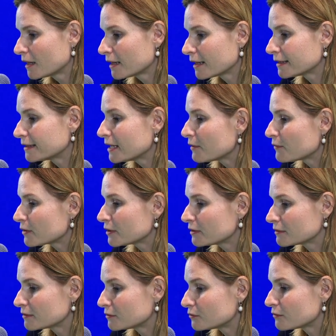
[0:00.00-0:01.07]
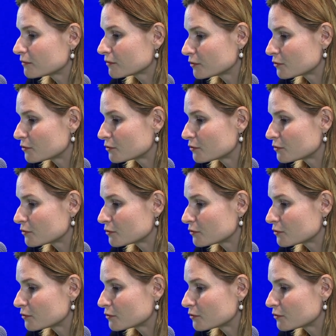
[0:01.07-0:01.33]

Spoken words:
a day when the